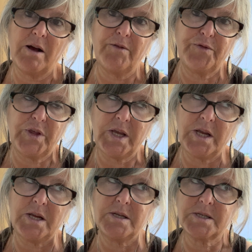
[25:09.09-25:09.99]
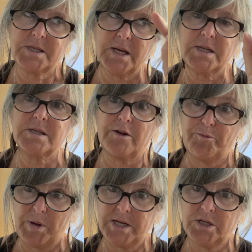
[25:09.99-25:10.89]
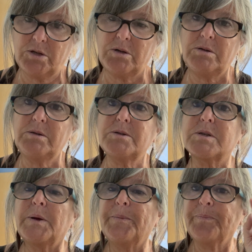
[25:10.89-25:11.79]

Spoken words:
of the Six of Pentacles